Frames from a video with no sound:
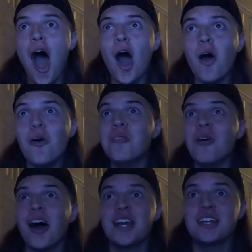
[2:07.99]
Oh
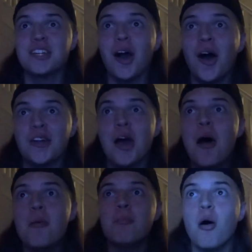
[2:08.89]
my God,
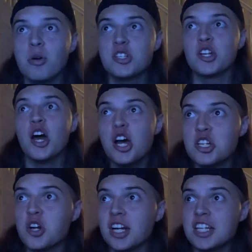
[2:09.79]
Morrison,
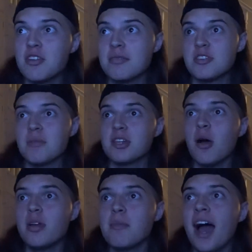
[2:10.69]
Johnny Drip Drip, the
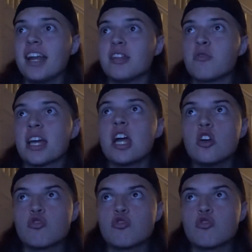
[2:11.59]
only man in the ring.